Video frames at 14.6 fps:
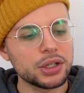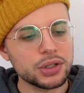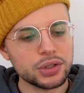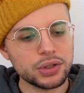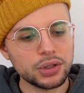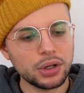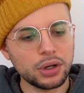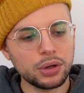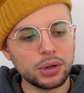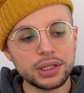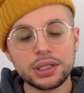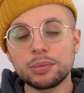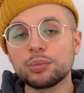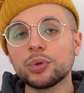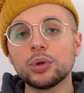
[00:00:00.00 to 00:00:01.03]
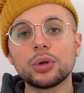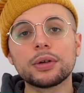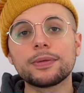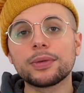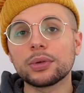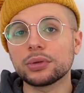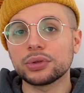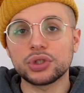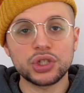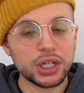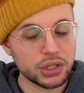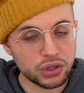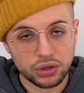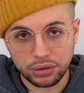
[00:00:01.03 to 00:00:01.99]
So it's a beautiful
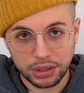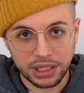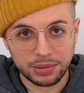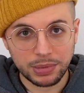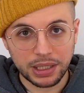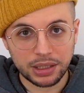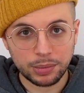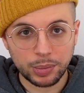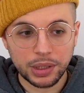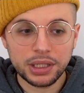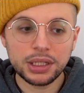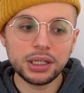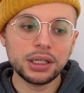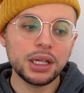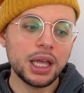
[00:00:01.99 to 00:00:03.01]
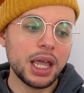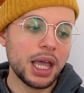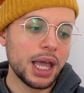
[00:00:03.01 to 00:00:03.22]
gesture in my opinion.